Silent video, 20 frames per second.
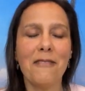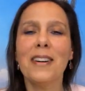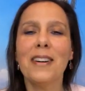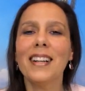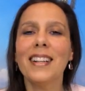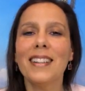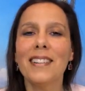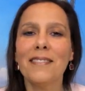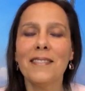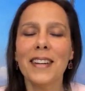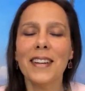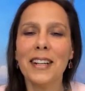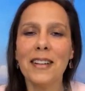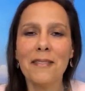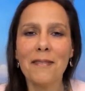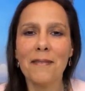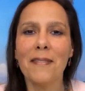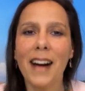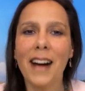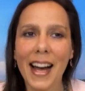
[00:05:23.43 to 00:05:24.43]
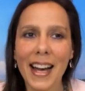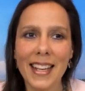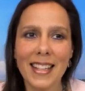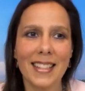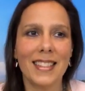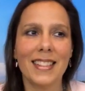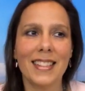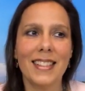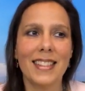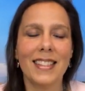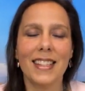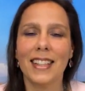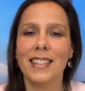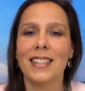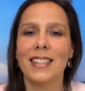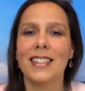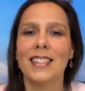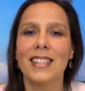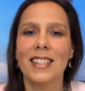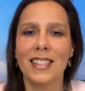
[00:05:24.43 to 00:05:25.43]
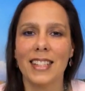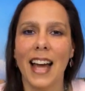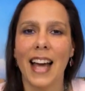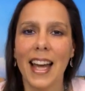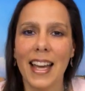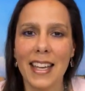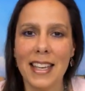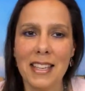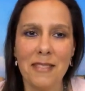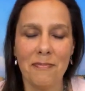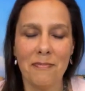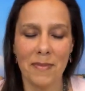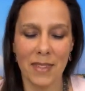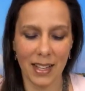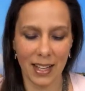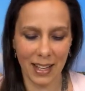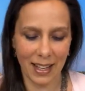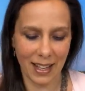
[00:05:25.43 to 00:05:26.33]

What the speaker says: What a waste. It's such a shame.